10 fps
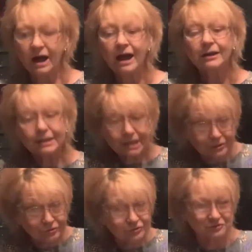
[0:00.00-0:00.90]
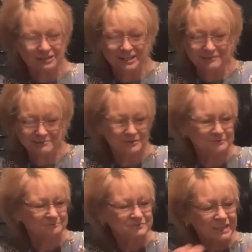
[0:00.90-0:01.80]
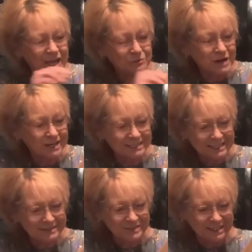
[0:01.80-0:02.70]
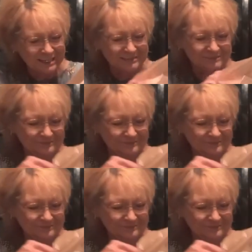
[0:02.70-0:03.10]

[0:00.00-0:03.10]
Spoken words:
another trip, I winded up getting